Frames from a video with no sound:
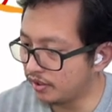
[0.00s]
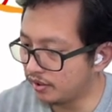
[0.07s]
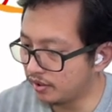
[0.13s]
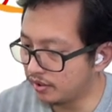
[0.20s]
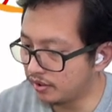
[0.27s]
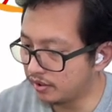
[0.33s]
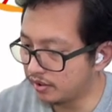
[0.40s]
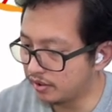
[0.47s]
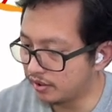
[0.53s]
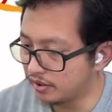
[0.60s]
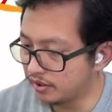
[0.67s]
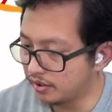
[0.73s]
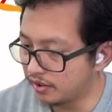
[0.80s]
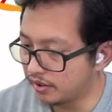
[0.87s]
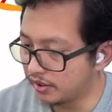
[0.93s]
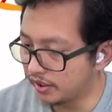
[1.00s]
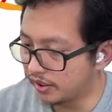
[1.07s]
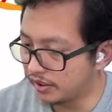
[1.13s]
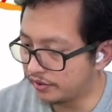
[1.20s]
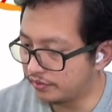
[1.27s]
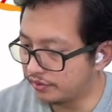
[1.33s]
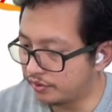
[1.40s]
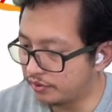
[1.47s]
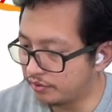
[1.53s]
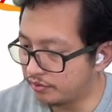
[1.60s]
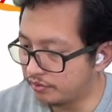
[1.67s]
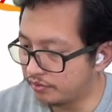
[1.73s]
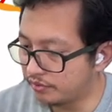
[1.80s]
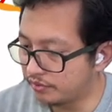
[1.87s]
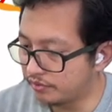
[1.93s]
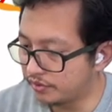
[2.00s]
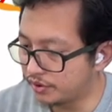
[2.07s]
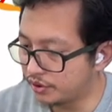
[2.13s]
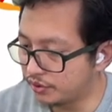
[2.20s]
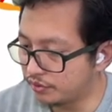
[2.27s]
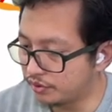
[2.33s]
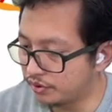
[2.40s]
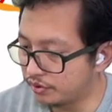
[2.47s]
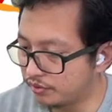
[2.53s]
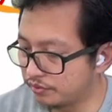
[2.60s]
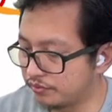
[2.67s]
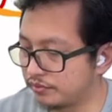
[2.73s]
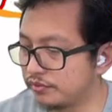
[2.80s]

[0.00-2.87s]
-2 to 2.